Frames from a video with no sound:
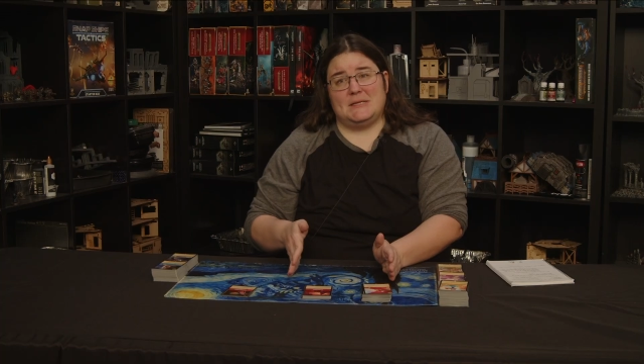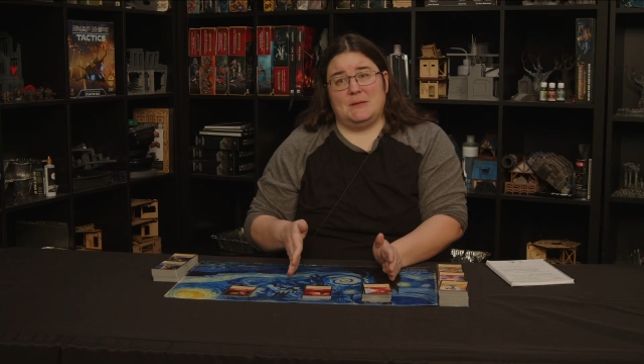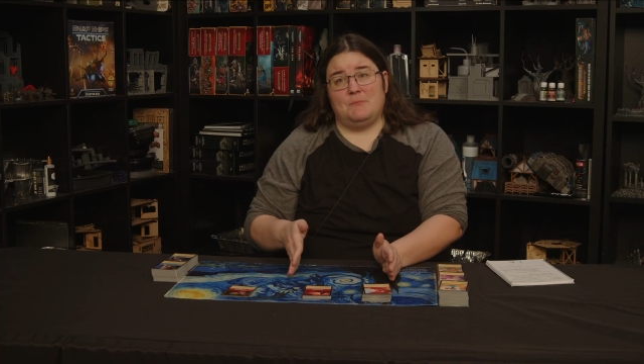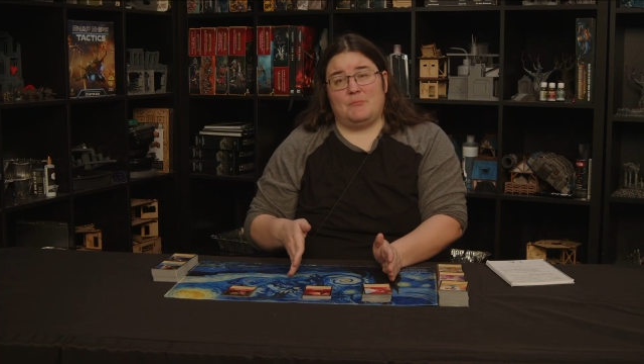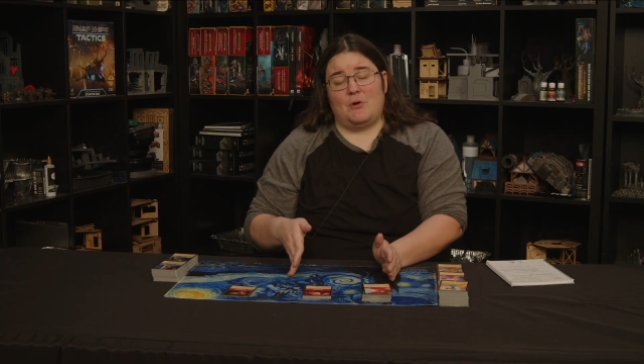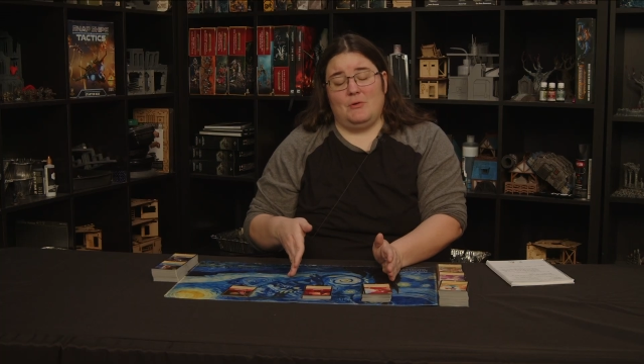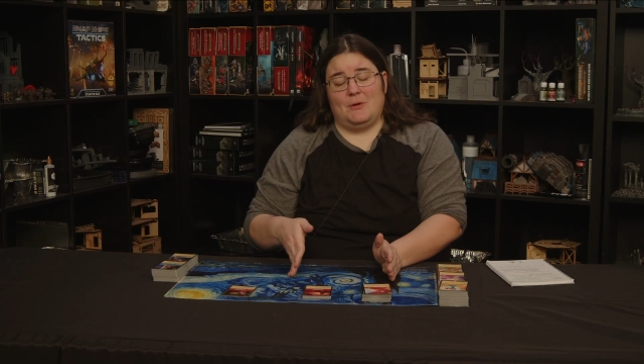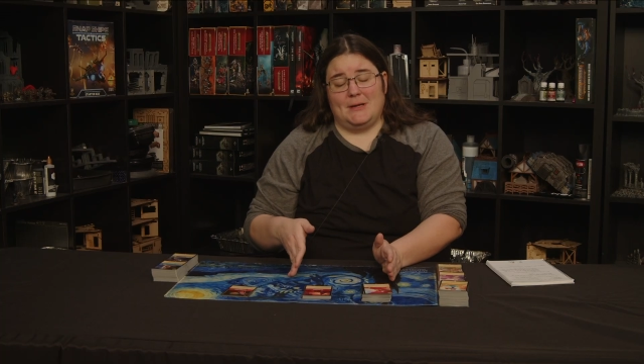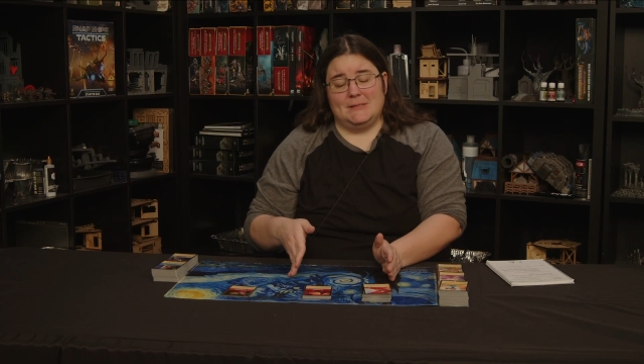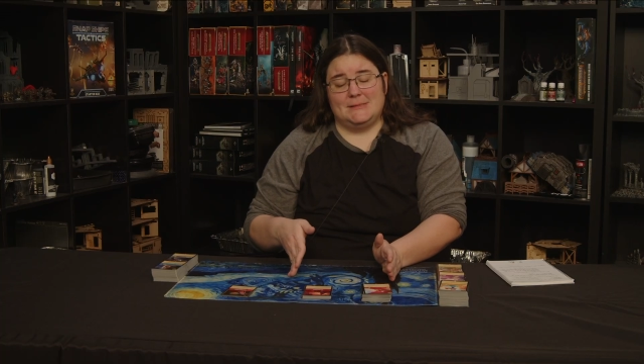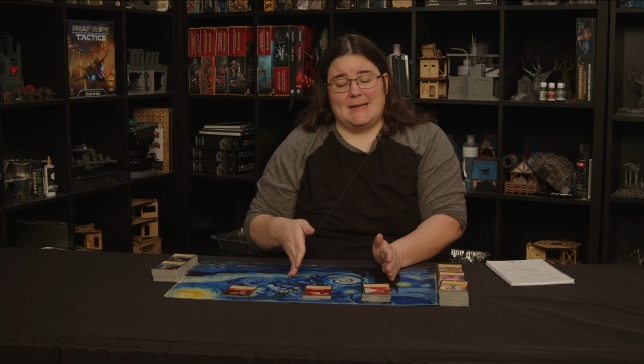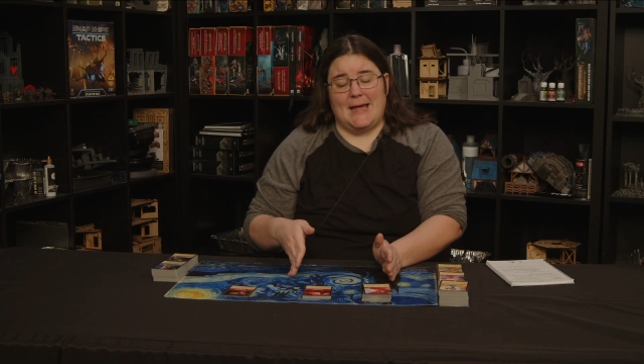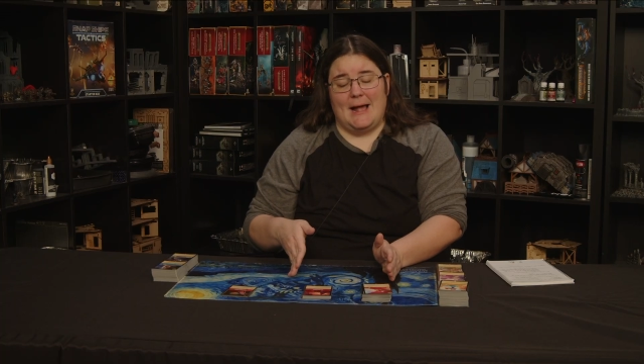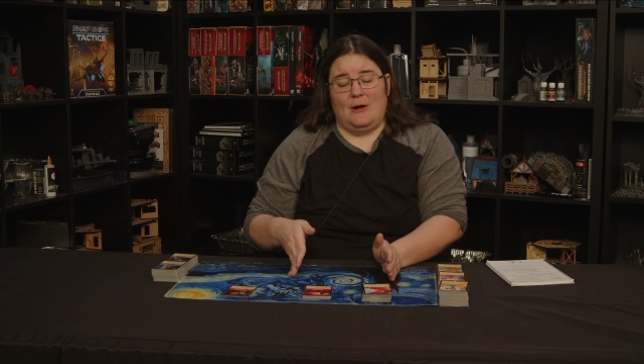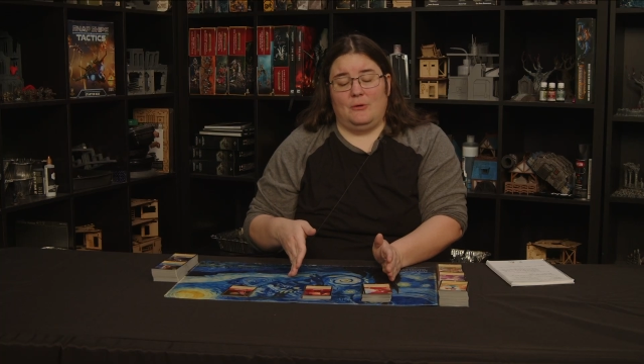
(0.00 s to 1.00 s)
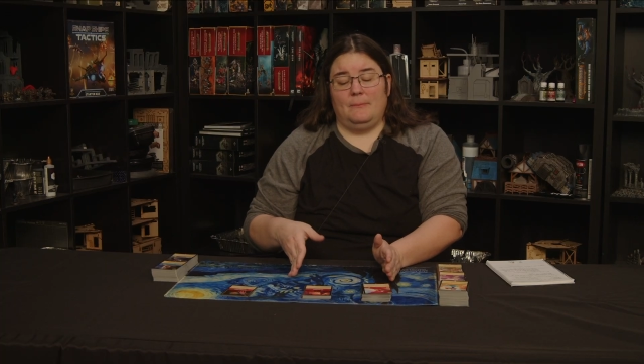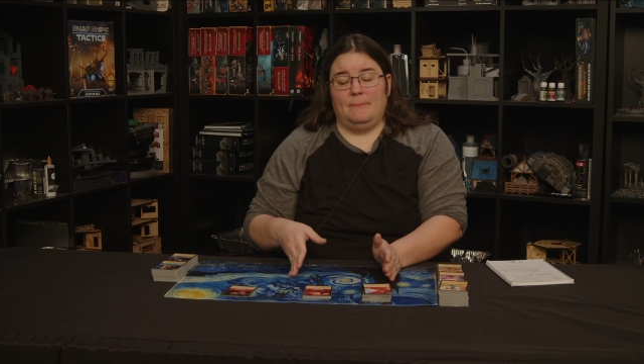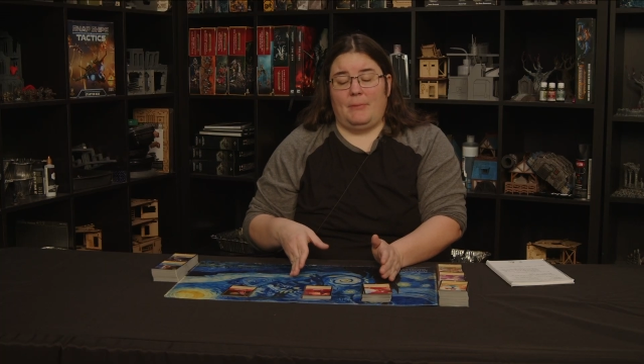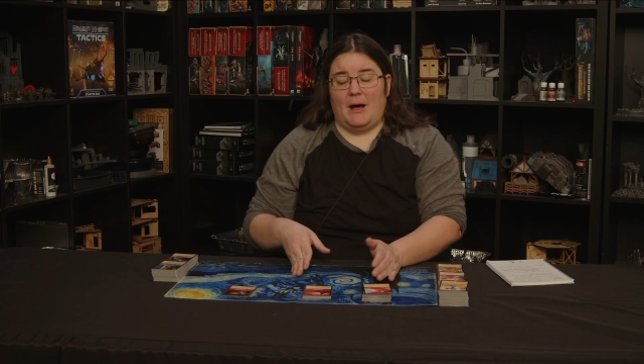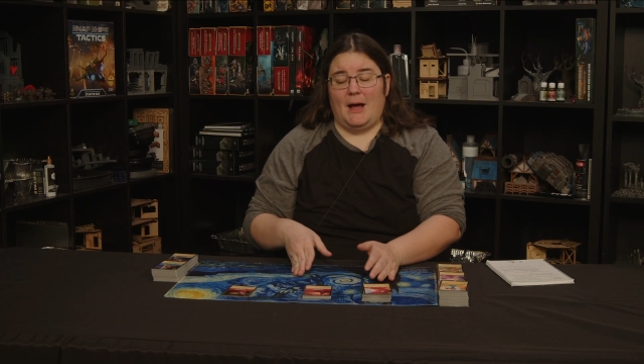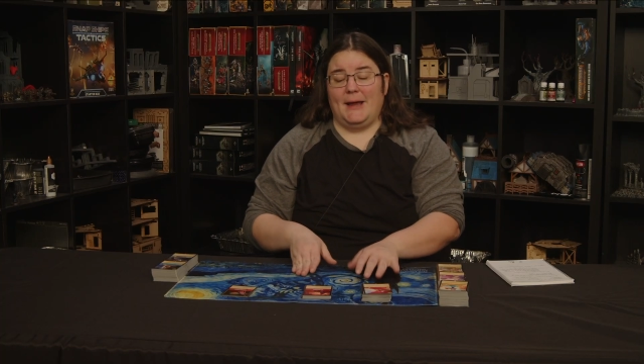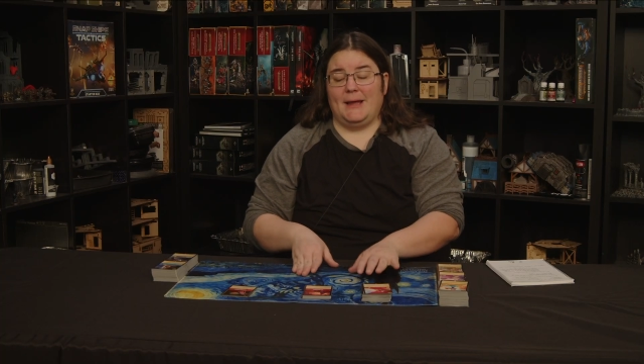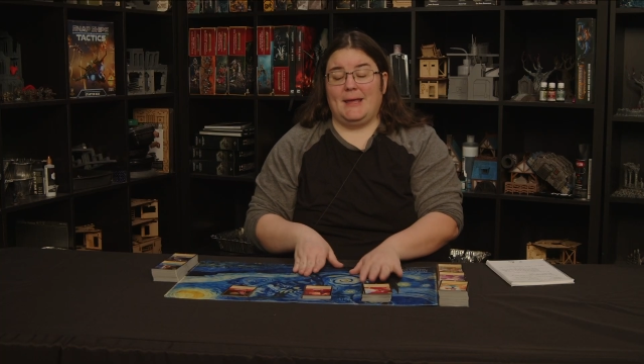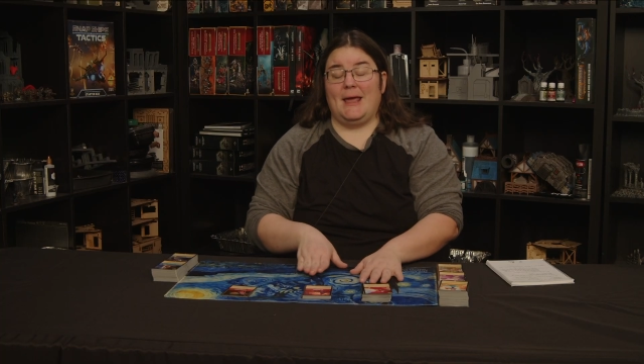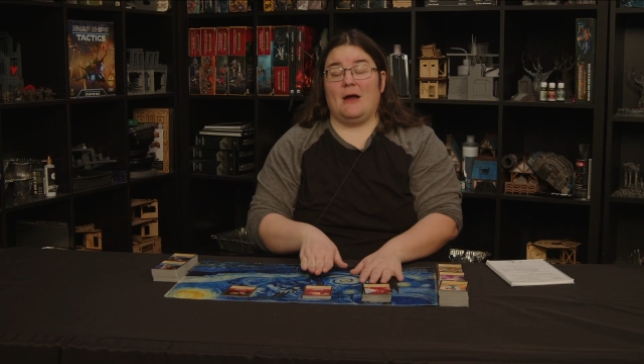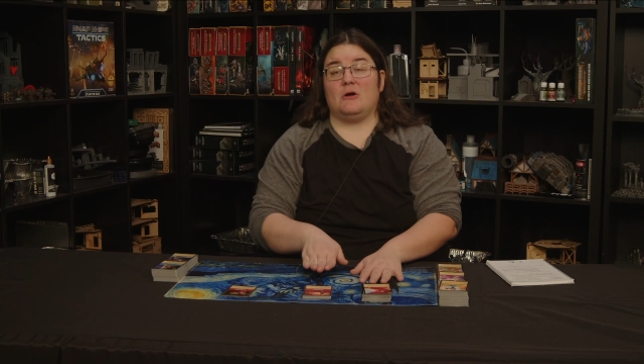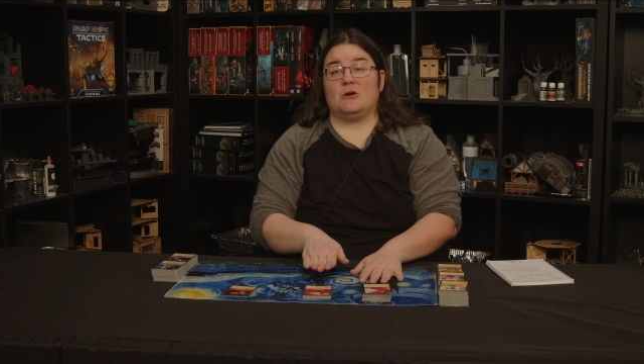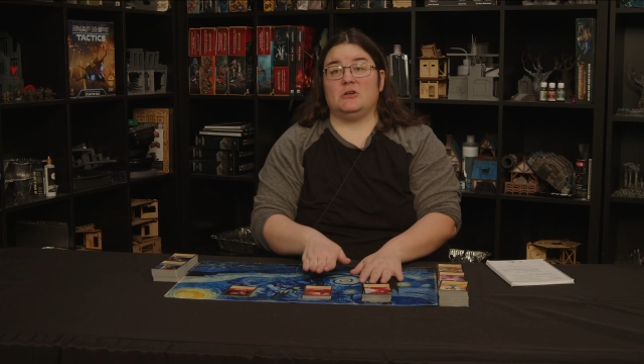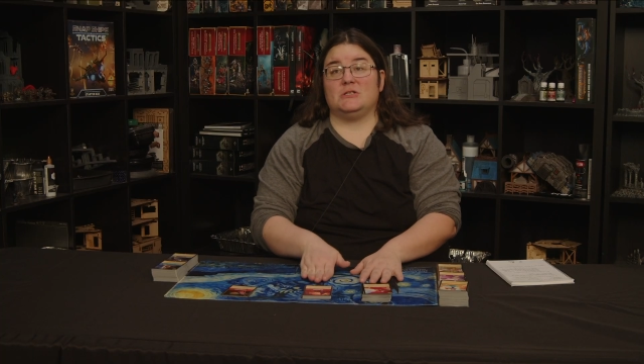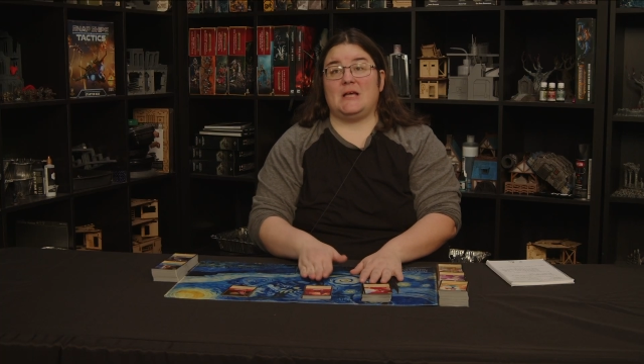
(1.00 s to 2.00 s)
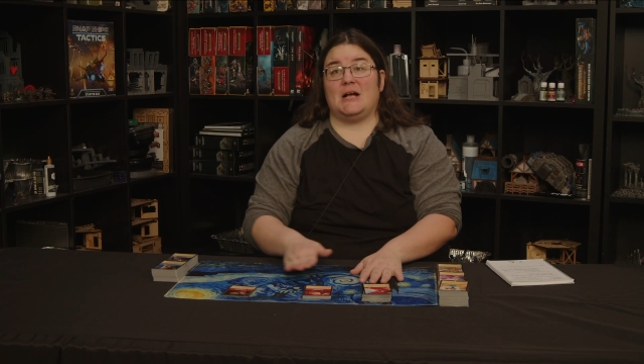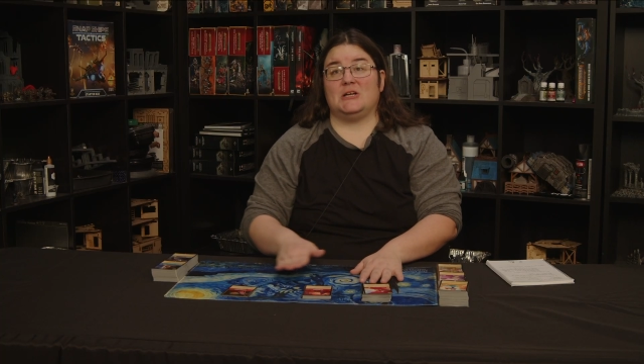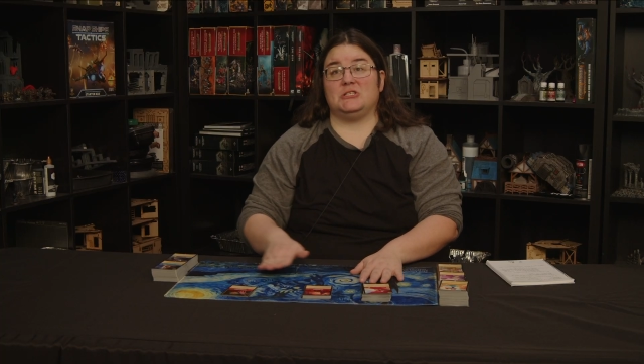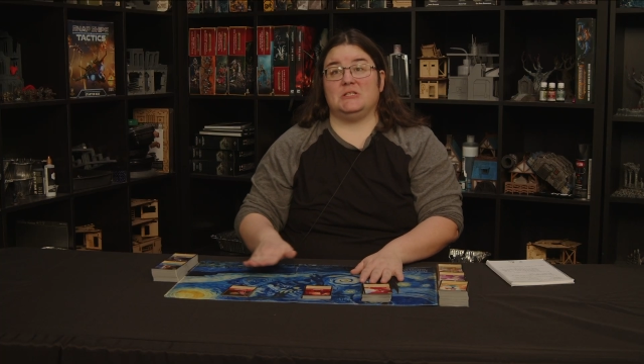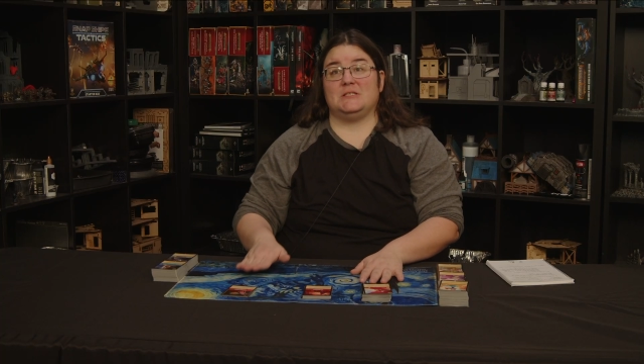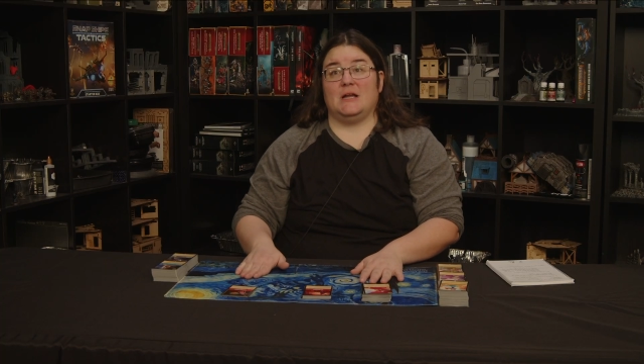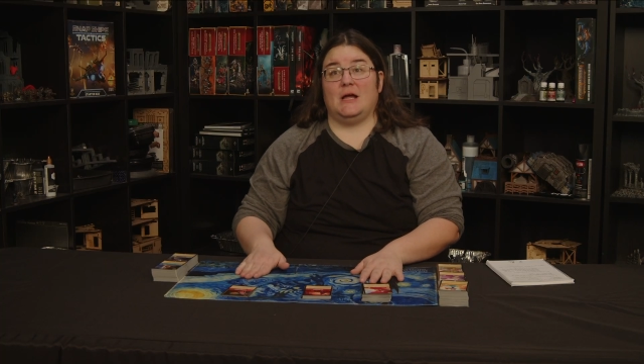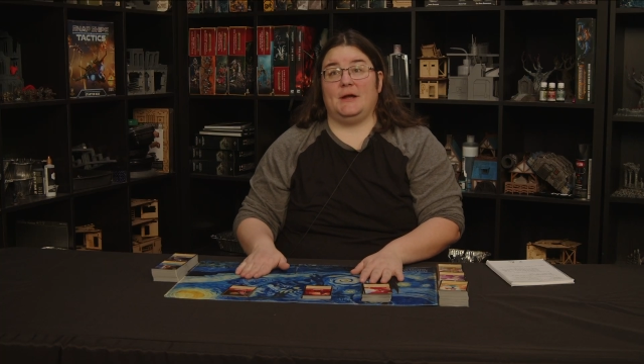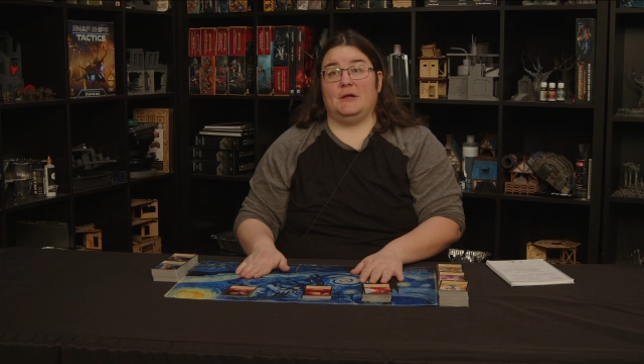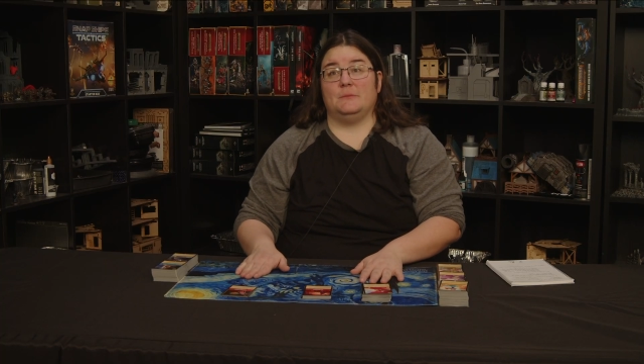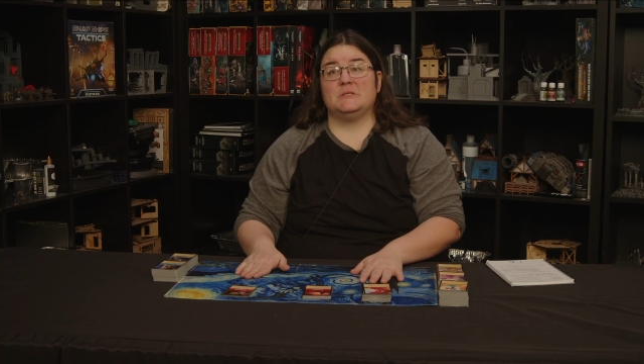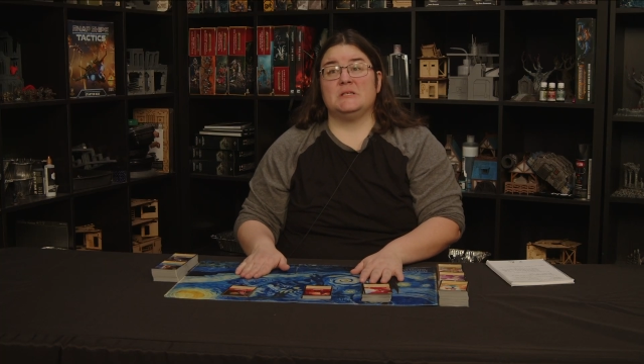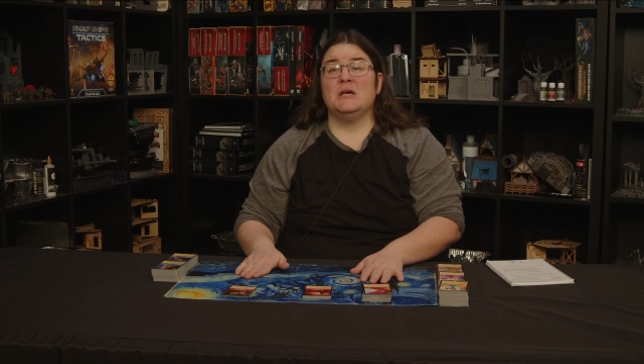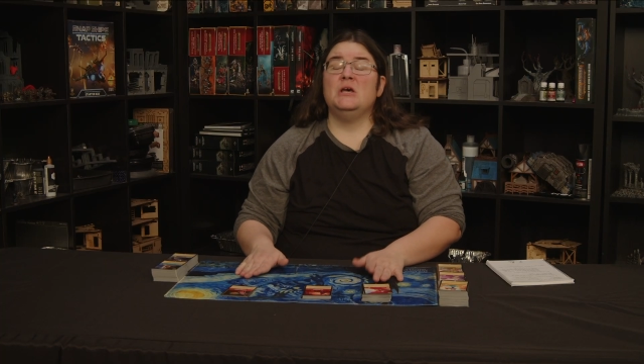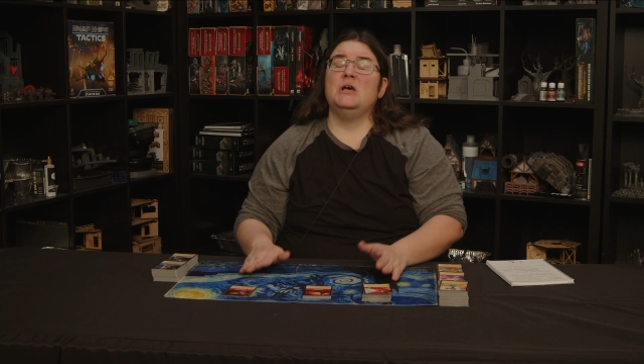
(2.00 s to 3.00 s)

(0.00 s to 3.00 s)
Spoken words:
and broken down by characters, actions, and items.